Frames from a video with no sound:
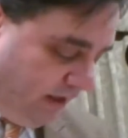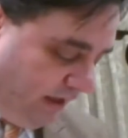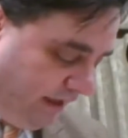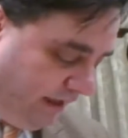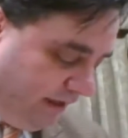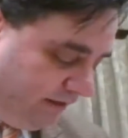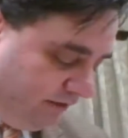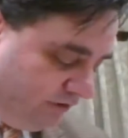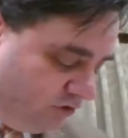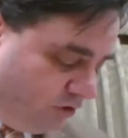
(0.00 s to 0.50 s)

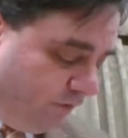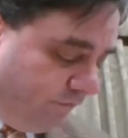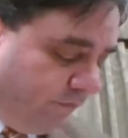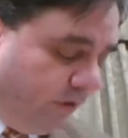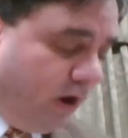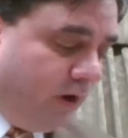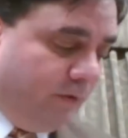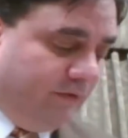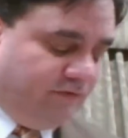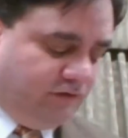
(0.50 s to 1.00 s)
And so
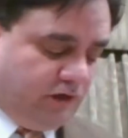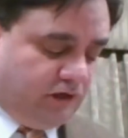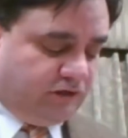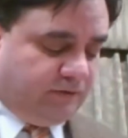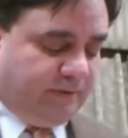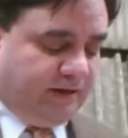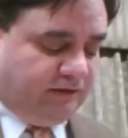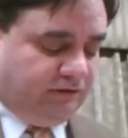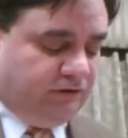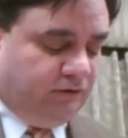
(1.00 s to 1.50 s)
far, we've talked
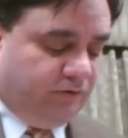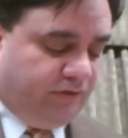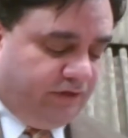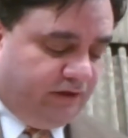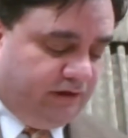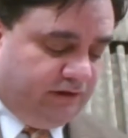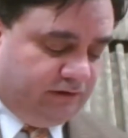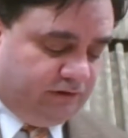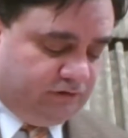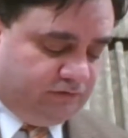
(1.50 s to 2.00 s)
about two
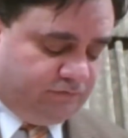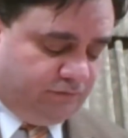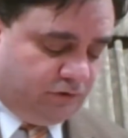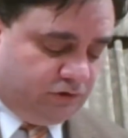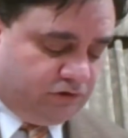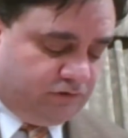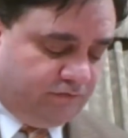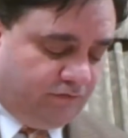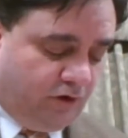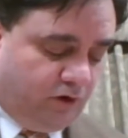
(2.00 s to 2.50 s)
things.
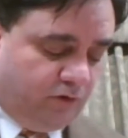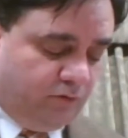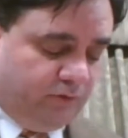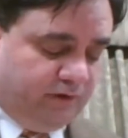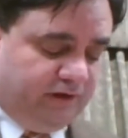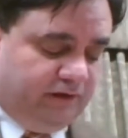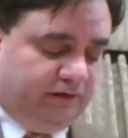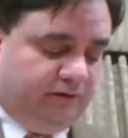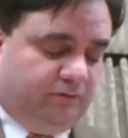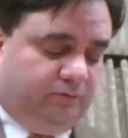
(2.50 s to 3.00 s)
First of all,
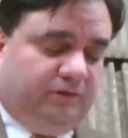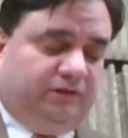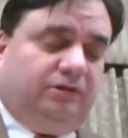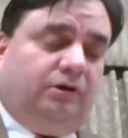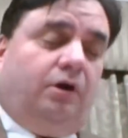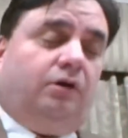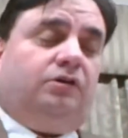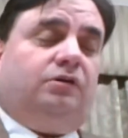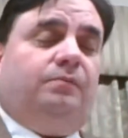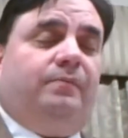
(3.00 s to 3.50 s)
we, we
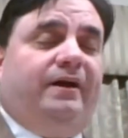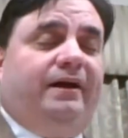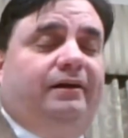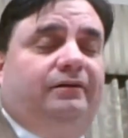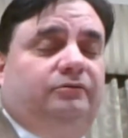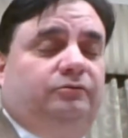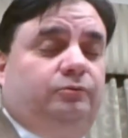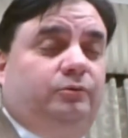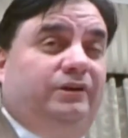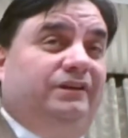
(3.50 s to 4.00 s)
talked
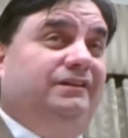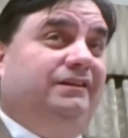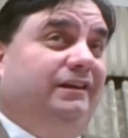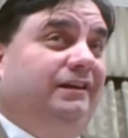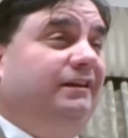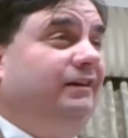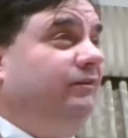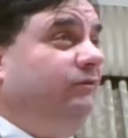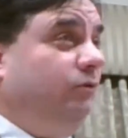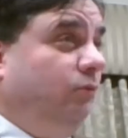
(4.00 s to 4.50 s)
about
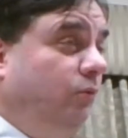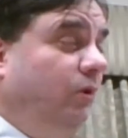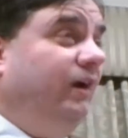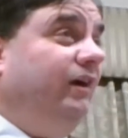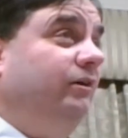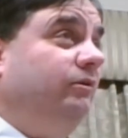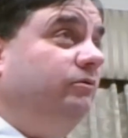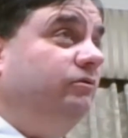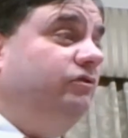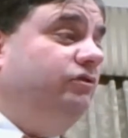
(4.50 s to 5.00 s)
redigging the
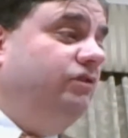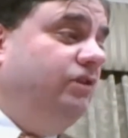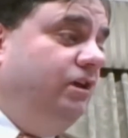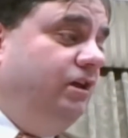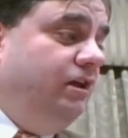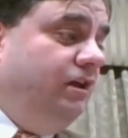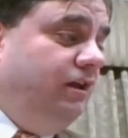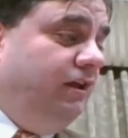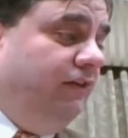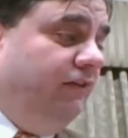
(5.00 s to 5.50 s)
wells
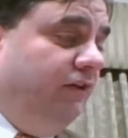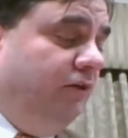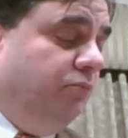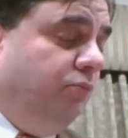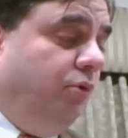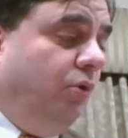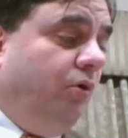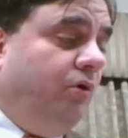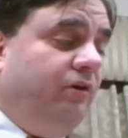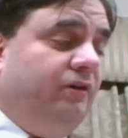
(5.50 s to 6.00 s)
and the
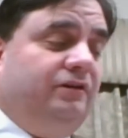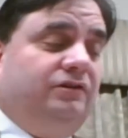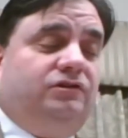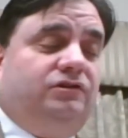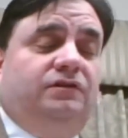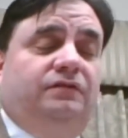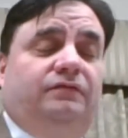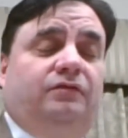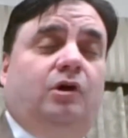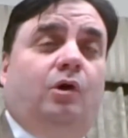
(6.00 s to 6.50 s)

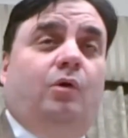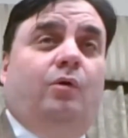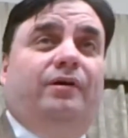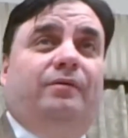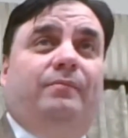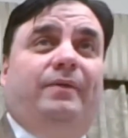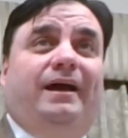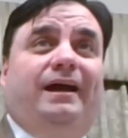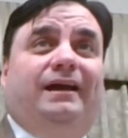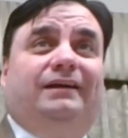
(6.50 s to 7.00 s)
importance of
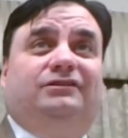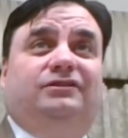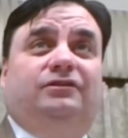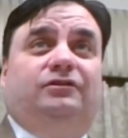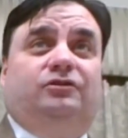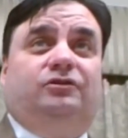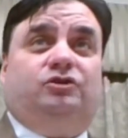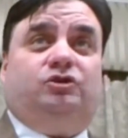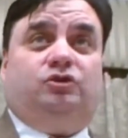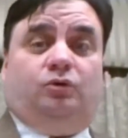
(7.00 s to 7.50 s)
going back to
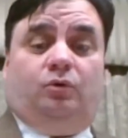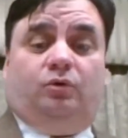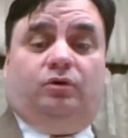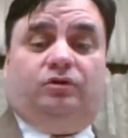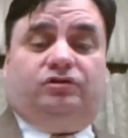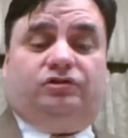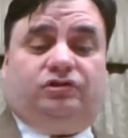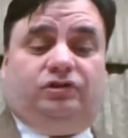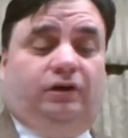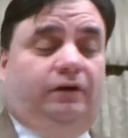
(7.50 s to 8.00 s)
the
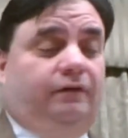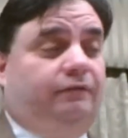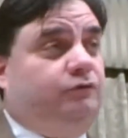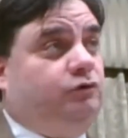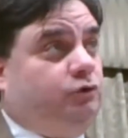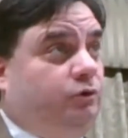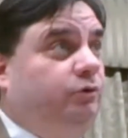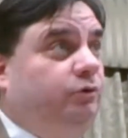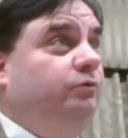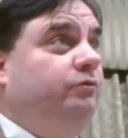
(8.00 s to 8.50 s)
source of
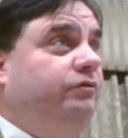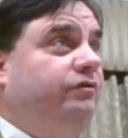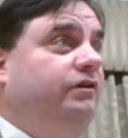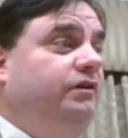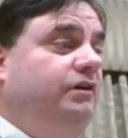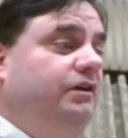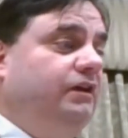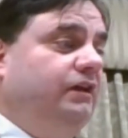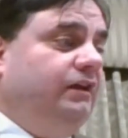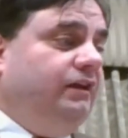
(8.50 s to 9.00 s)
truth.
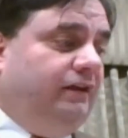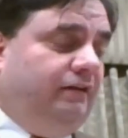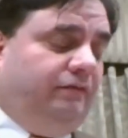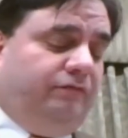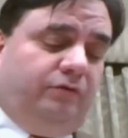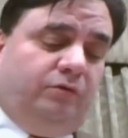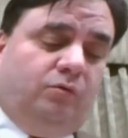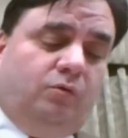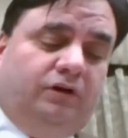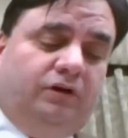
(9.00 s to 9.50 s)

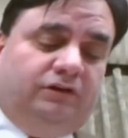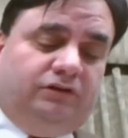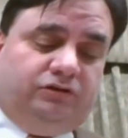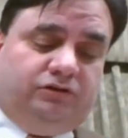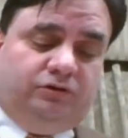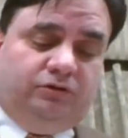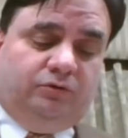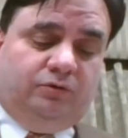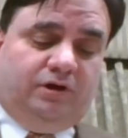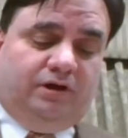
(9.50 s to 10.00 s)
If we want
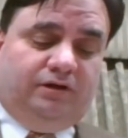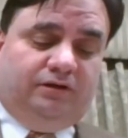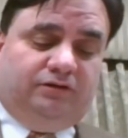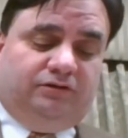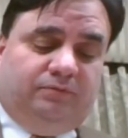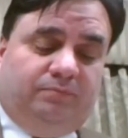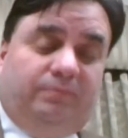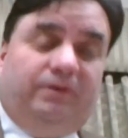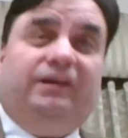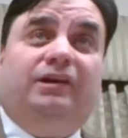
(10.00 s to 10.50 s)
to, uh,
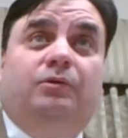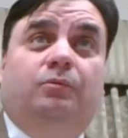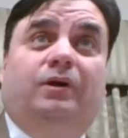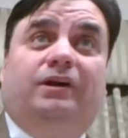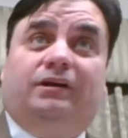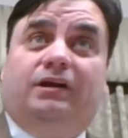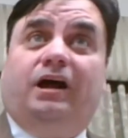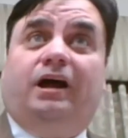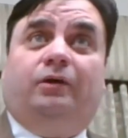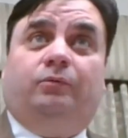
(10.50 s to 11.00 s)
to be
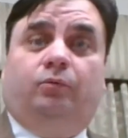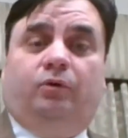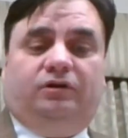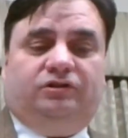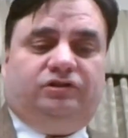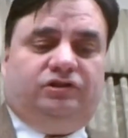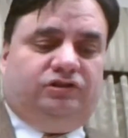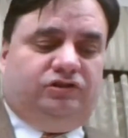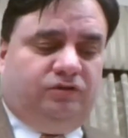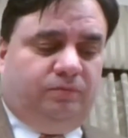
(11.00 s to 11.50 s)
what God
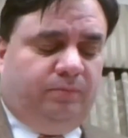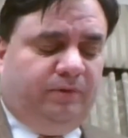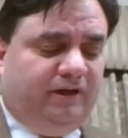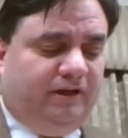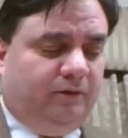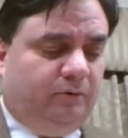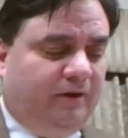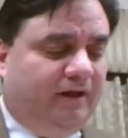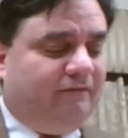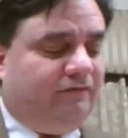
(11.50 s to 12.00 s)
wants us to
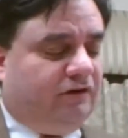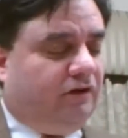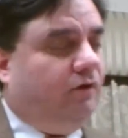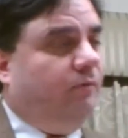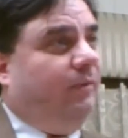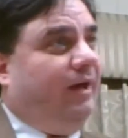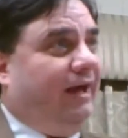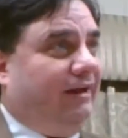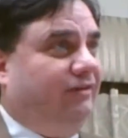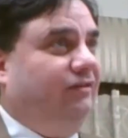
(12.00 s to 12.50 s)
be, we have to
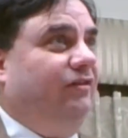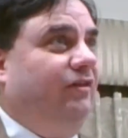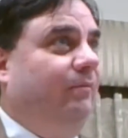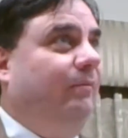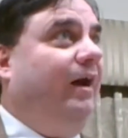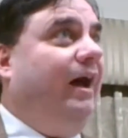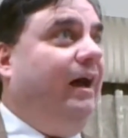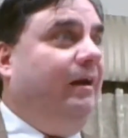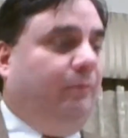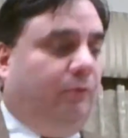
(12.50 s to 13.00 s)
go back to the
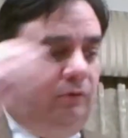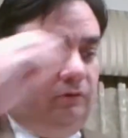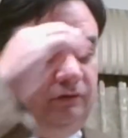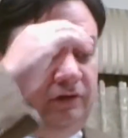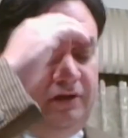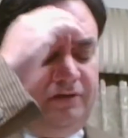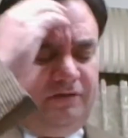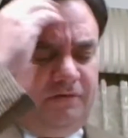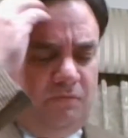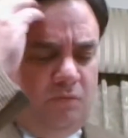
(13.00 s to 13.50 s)
Bible,
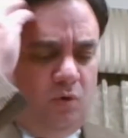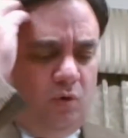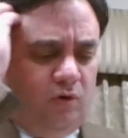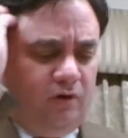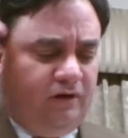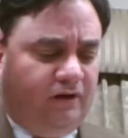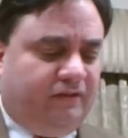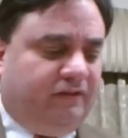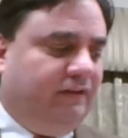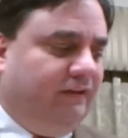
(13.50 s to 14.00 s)
nothing
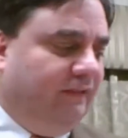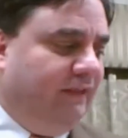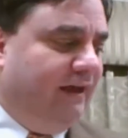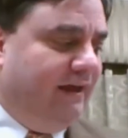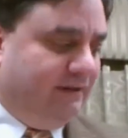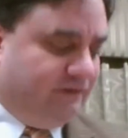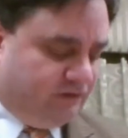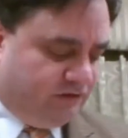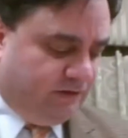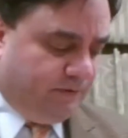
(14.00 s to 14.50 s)
more, nothing
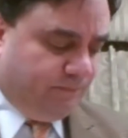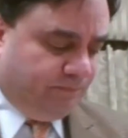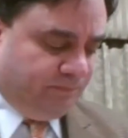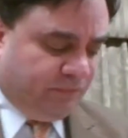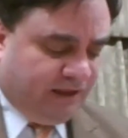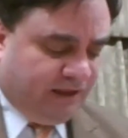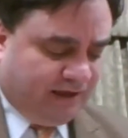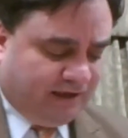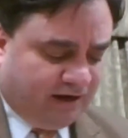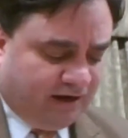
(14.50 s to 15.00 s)
less.
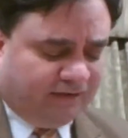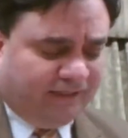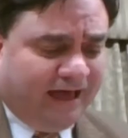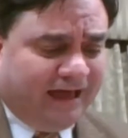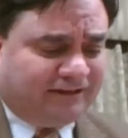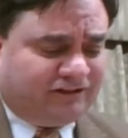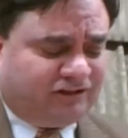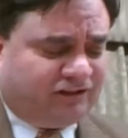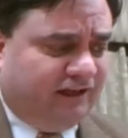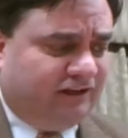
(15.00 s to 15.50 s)
In our
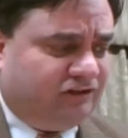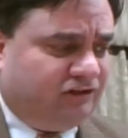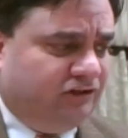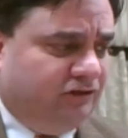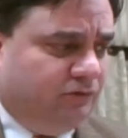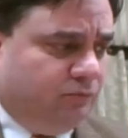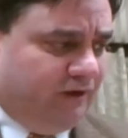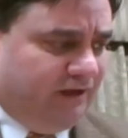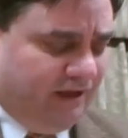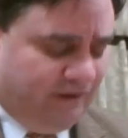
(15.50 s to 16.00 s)
last
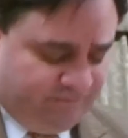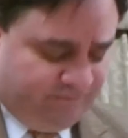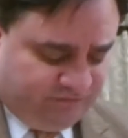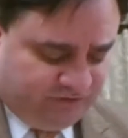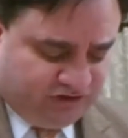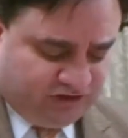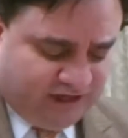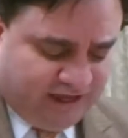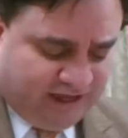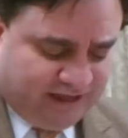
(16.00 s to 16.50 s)
lesson, we
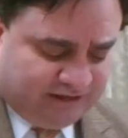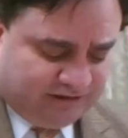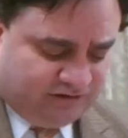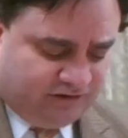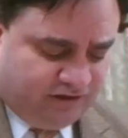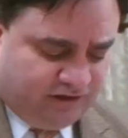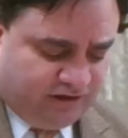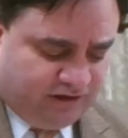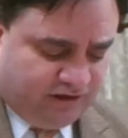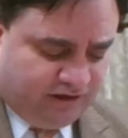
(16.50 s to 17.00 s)

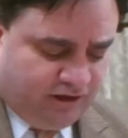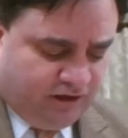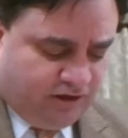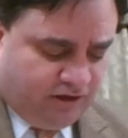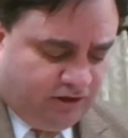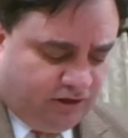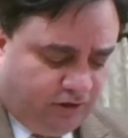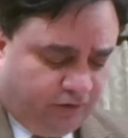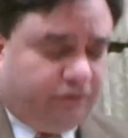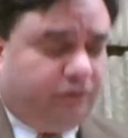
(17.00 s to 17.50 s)
emphasized the
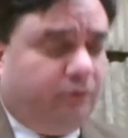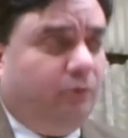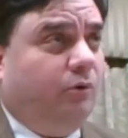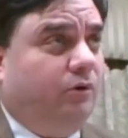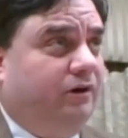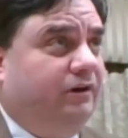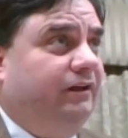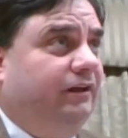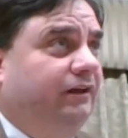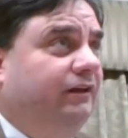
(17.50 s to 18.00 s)

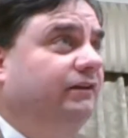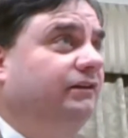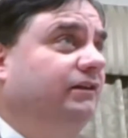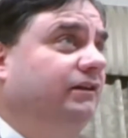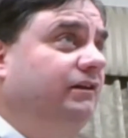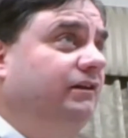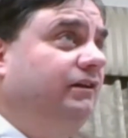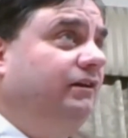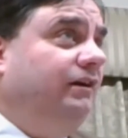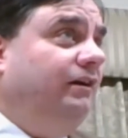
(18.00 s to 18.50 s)
authority,
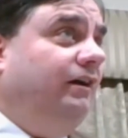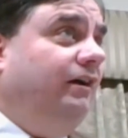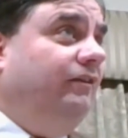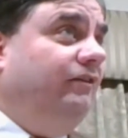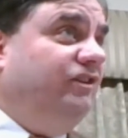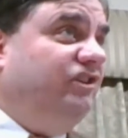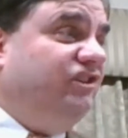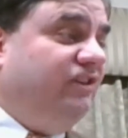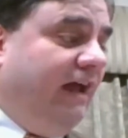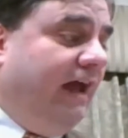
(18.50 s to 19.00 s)
uh,
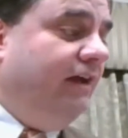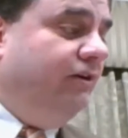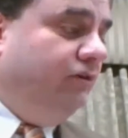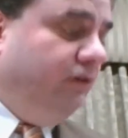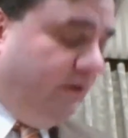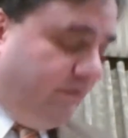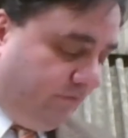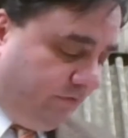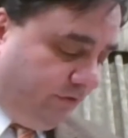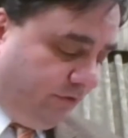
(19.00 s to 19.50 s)
the
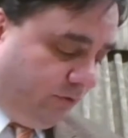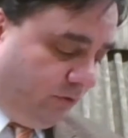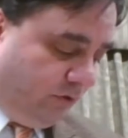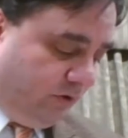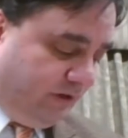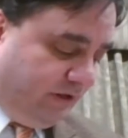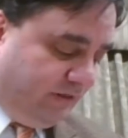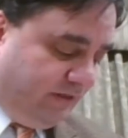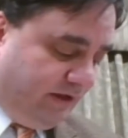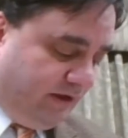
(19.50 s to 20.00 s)
standard of
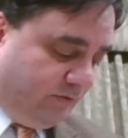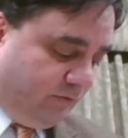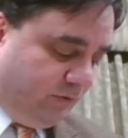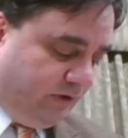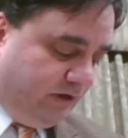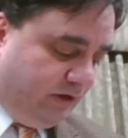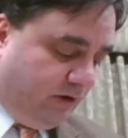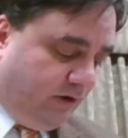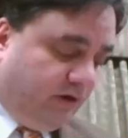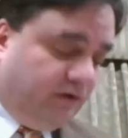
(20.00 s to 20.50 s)
authority that
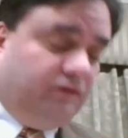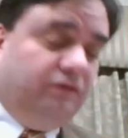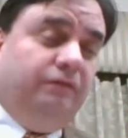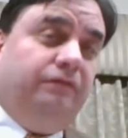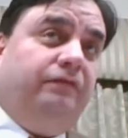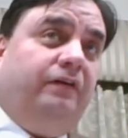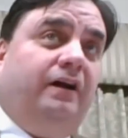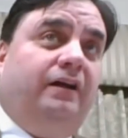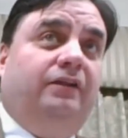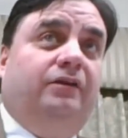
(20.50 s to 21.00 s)
we are to
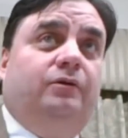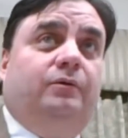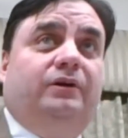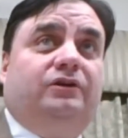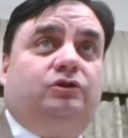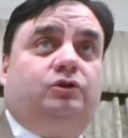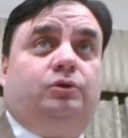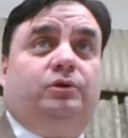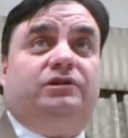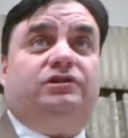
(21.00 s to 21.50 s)
follow
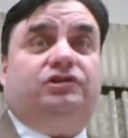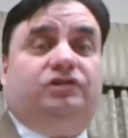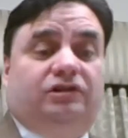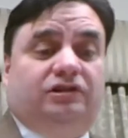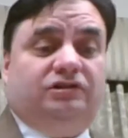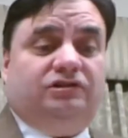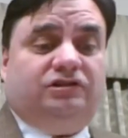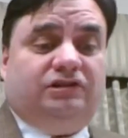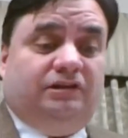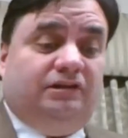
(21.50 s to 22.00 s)
as
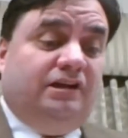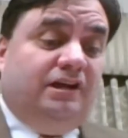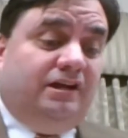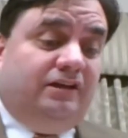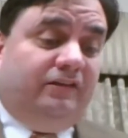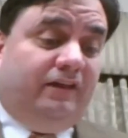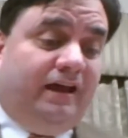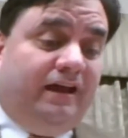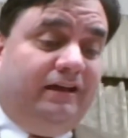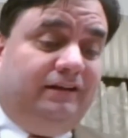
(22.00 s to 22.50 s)
Christians, and
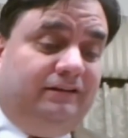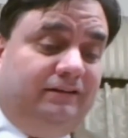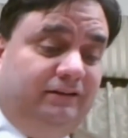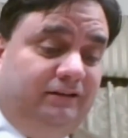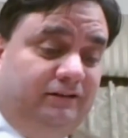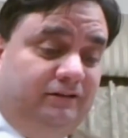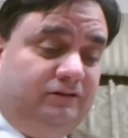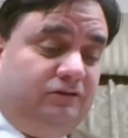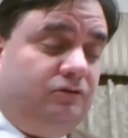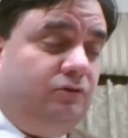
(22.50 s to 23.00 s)
that
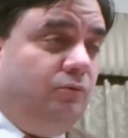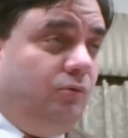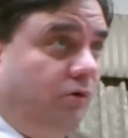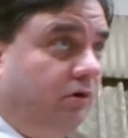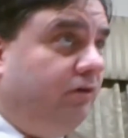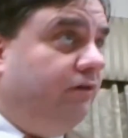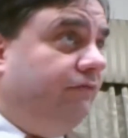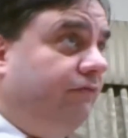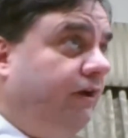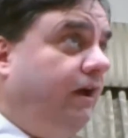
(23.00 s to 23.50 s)
is the
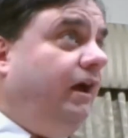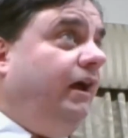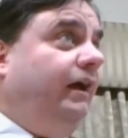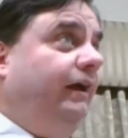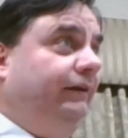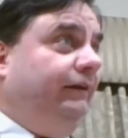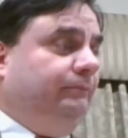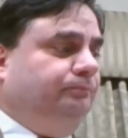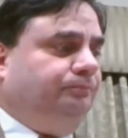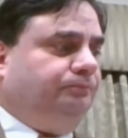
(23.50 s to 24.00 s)
Word of
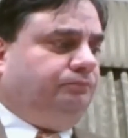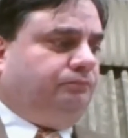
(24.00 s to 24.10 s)
God,